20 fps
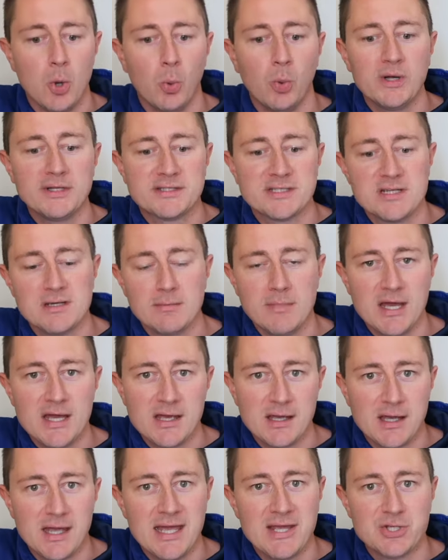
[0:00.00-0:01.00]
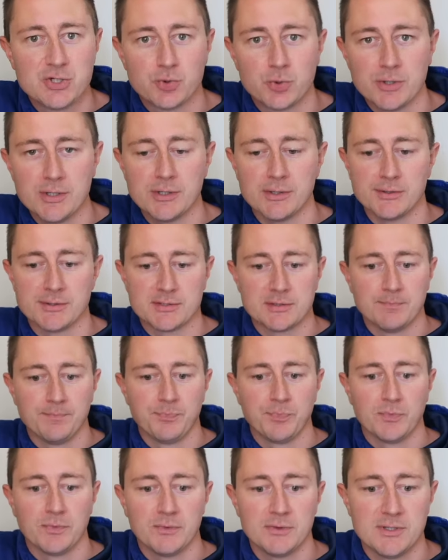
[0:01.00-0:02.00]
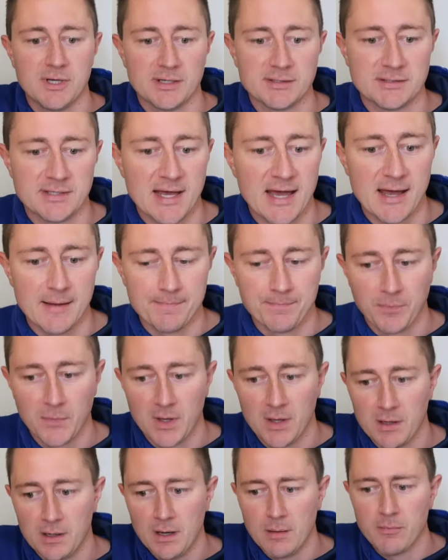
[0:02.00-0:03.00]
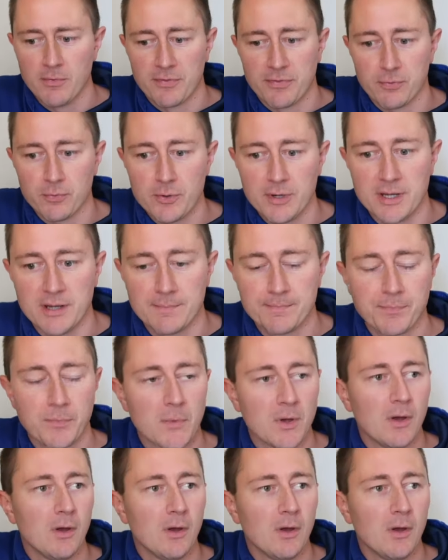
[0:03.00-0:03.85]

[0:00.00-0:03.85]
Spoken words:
What teammate in drills does that? Number three,